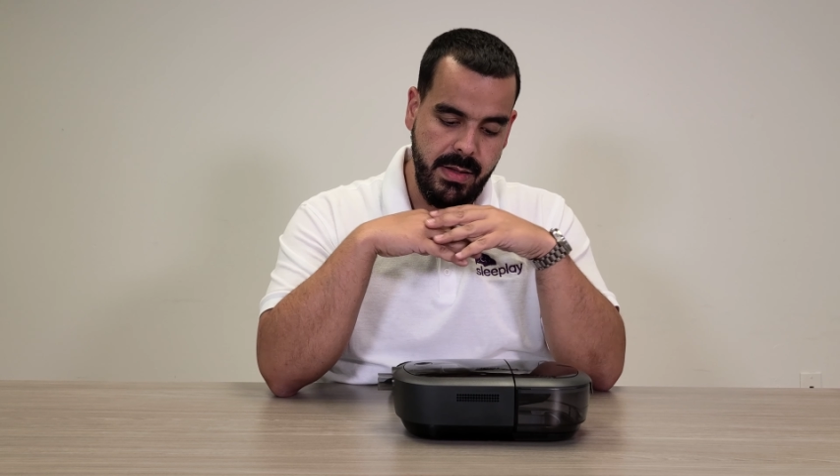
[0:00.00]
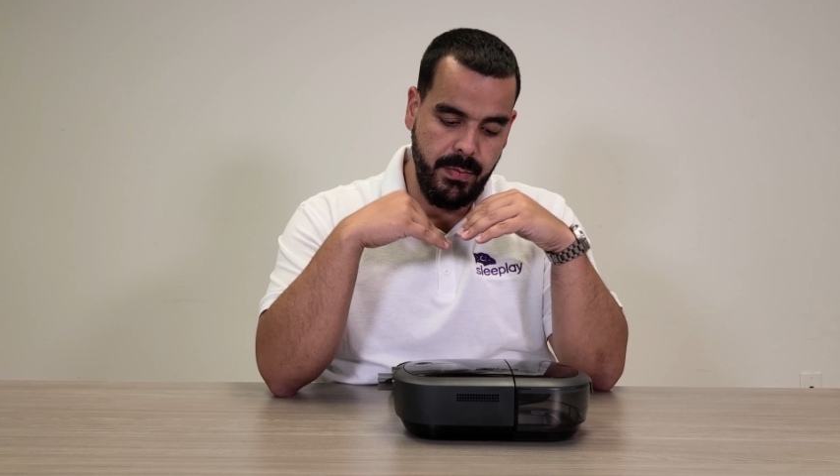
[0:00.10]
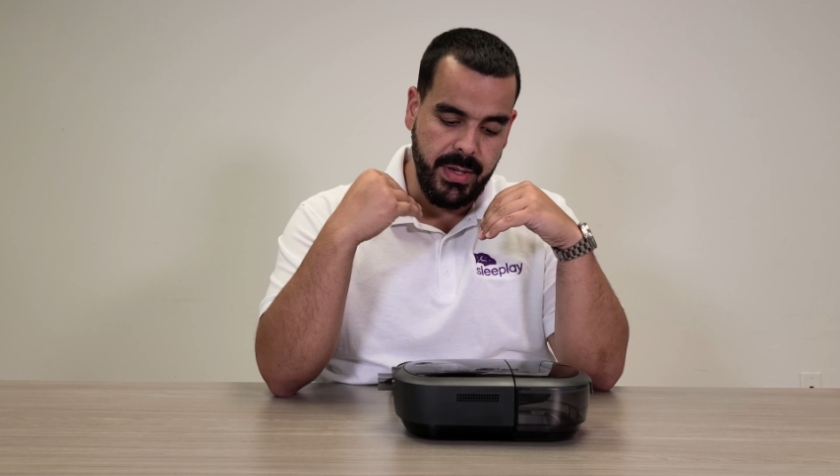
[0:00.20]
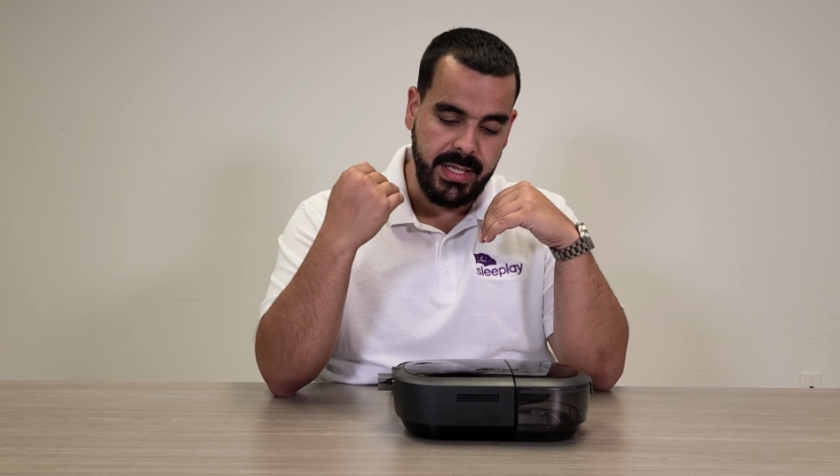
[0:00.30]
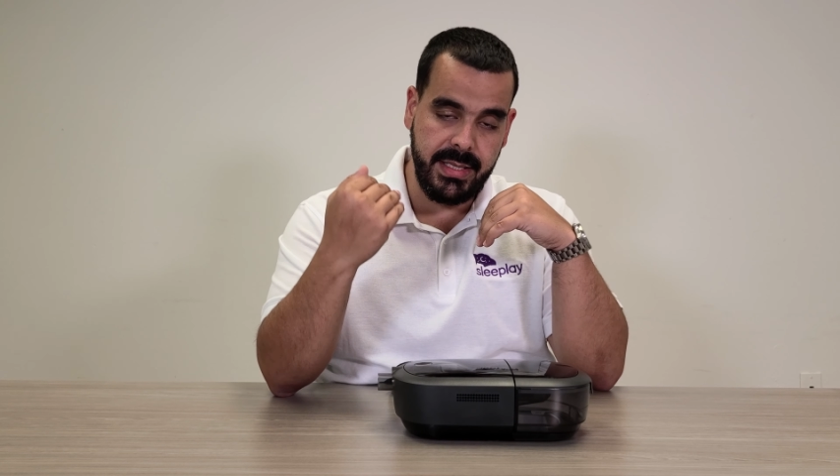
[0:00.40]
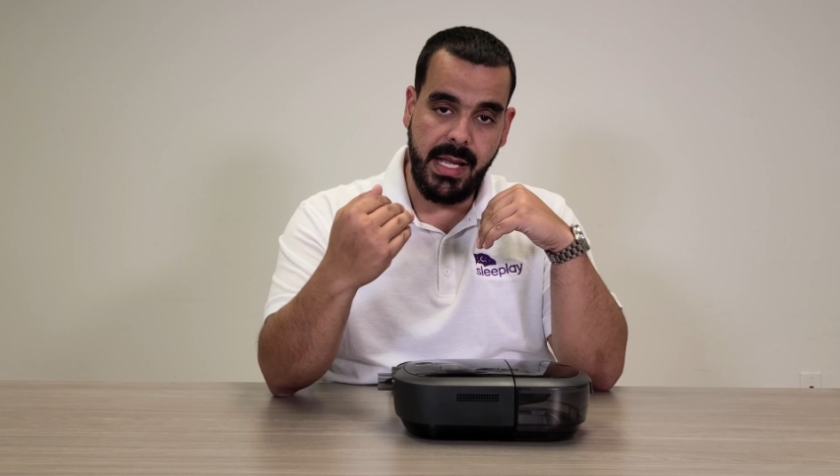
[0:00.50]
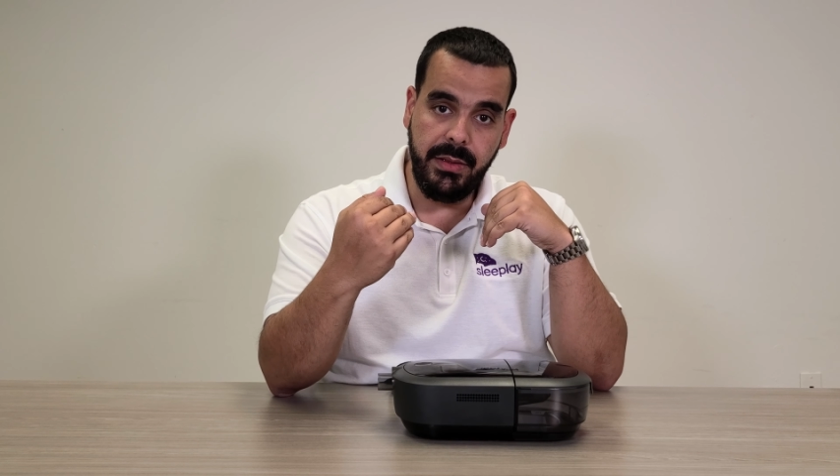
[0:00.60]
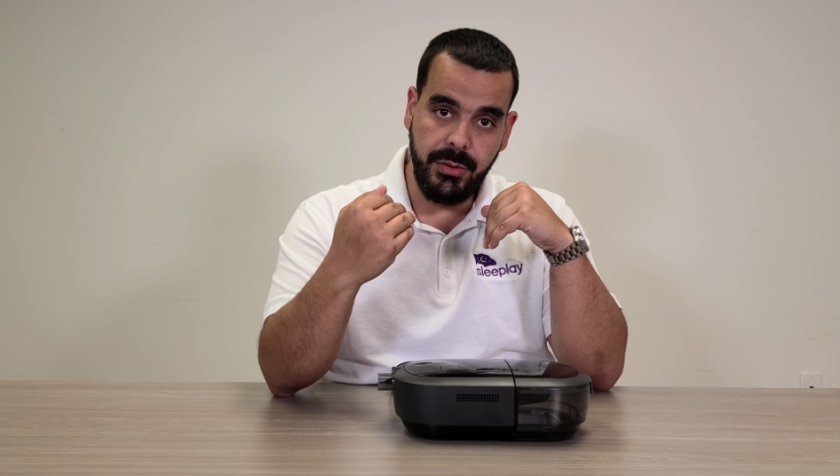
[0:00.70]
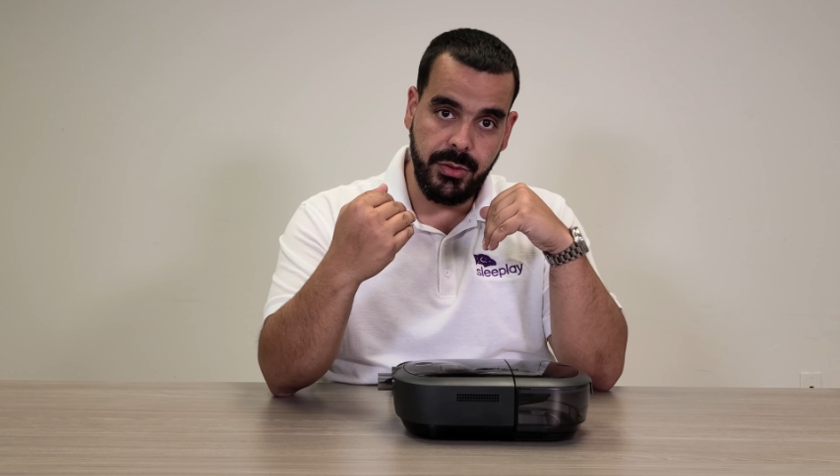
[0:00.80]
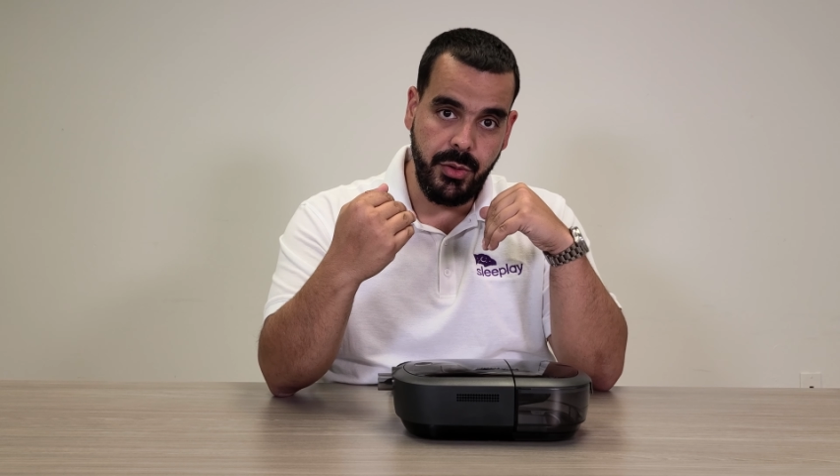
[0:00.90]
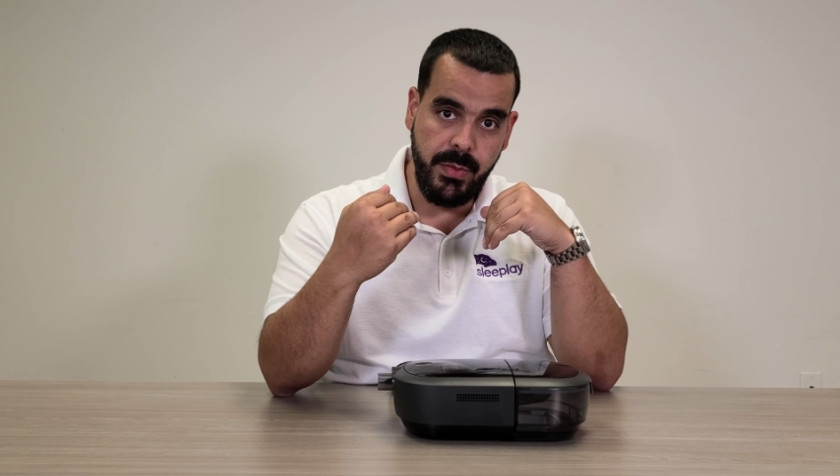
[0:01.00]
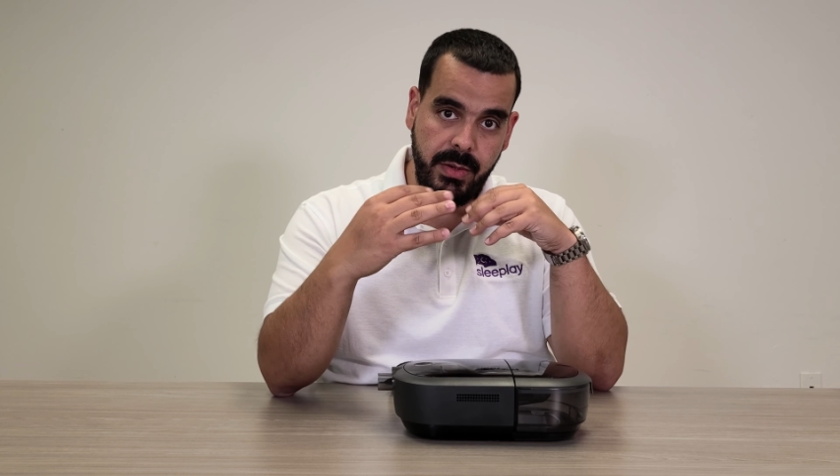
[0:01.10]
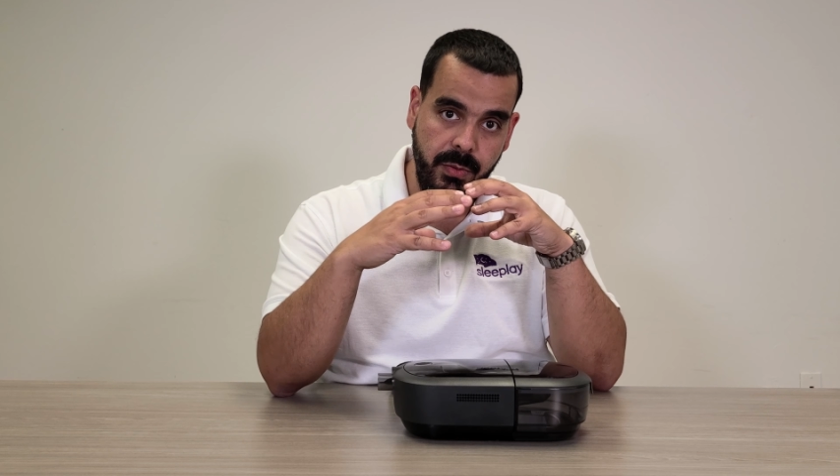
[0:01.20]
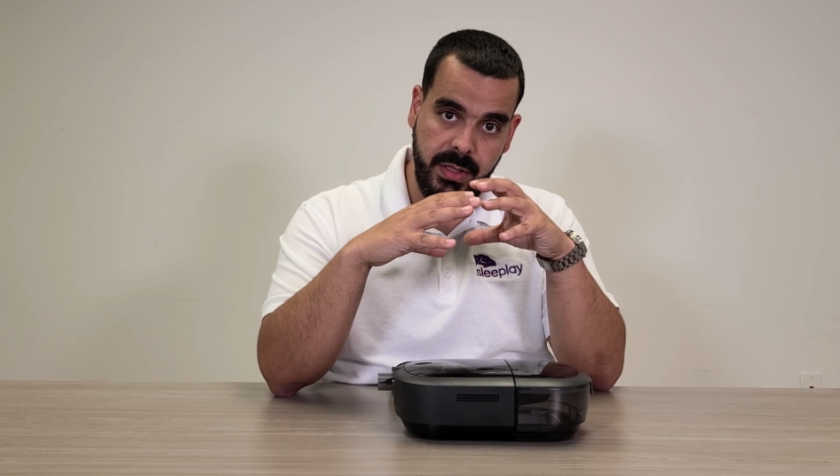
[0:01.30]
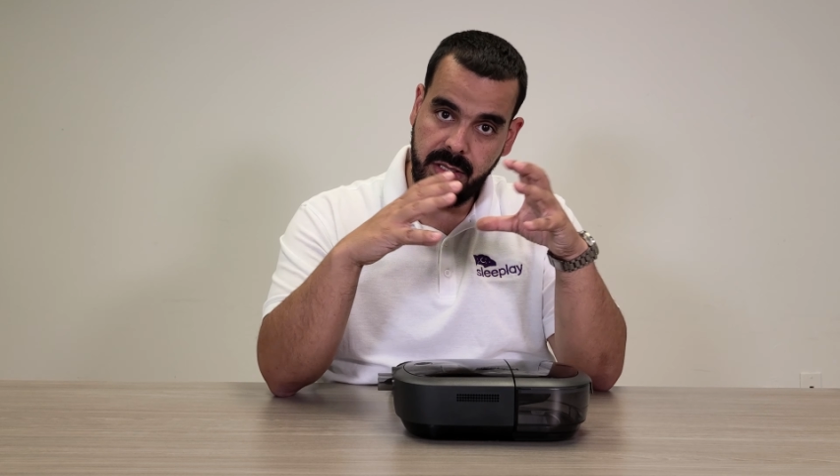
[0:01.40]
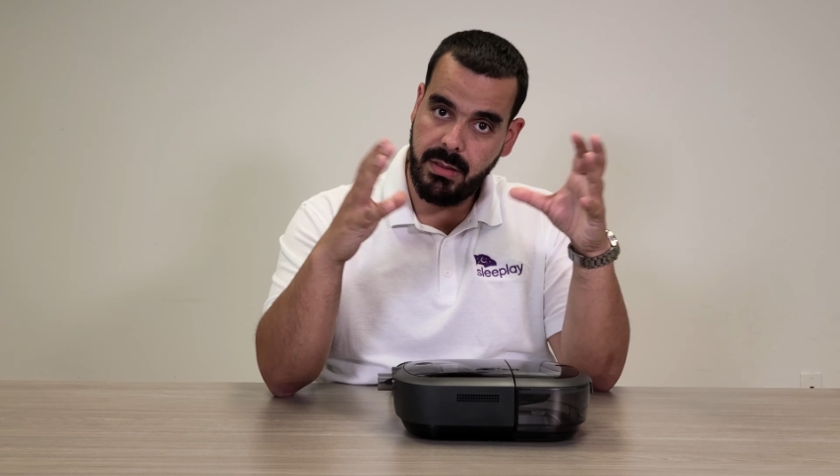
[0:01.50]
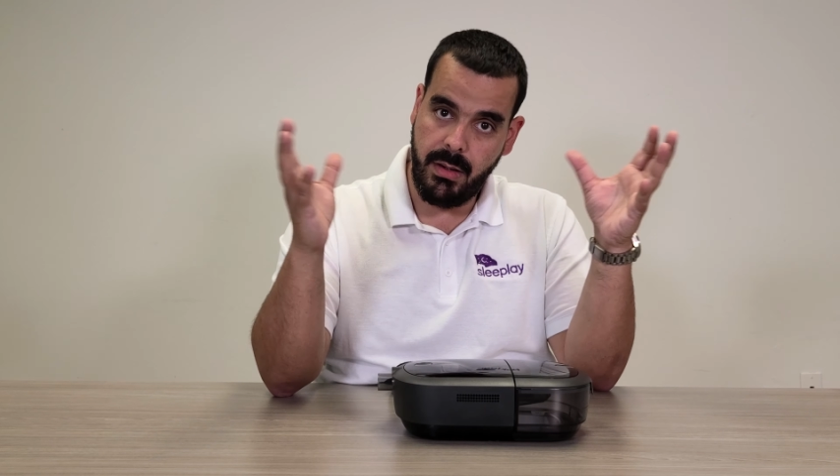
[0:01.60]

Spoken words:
but a standard tubing, which is